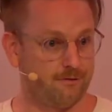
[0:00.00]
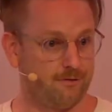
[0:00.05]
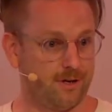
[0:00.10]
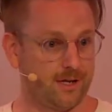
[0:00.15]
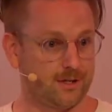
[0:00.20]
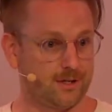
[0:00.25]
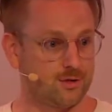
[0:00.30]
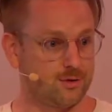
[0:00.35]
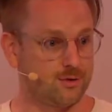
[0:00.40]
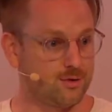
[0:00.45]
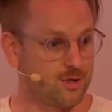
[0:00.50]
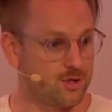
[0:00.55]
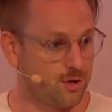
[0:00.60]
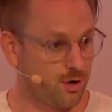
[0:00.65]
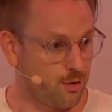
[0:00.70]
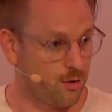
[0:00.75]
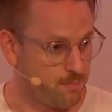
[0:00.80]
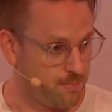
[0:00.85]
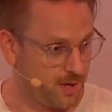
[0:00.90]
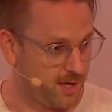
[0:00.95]
and to
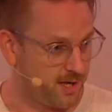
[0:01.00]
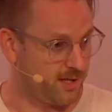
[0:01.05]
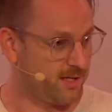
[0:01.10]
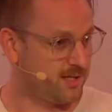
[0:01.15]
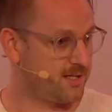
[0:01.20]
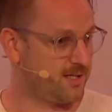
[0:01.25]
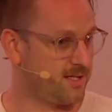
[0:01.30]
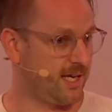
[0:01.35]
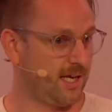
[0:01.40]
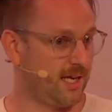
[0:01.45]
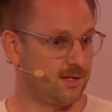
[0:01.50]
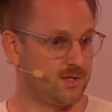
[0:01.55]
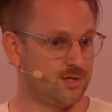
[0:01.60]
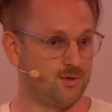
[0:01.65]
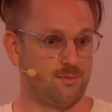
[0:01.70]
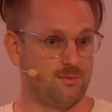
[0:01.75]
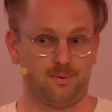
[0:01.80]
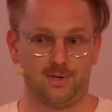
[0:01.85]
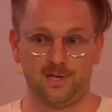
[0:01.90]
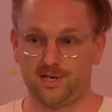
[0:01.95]
show peace and
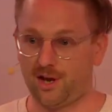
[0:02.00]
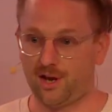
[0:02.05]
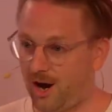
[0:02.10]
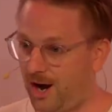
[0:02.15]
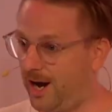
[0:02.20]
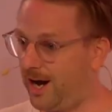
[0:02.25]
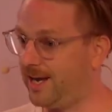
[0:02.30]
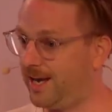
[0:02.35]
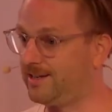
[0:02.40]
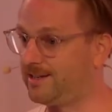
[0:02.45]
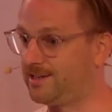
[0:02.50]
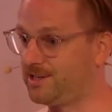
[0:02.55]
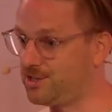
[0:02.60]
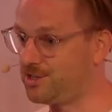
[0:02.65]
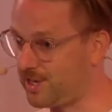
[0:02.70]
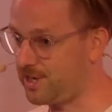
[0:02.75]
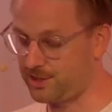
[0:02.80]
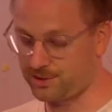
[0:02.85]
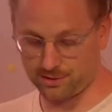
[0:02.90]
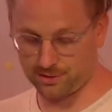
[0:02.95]
to be kind and
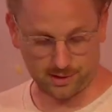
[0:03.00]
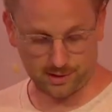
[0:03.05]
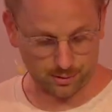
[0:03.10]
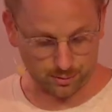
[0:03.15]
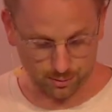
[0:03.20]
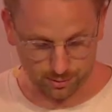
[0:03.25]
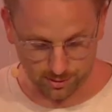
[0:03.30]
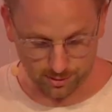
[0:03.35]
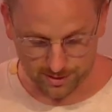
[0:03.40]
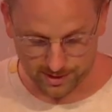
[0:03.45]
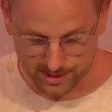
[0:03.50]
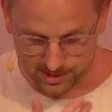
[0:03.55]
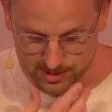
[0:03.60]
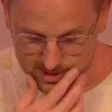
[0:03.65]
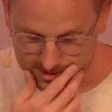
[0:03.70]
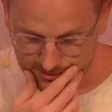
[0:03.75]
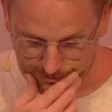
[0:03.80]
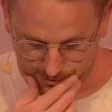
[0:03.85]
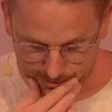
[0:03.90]
gentle and all of these different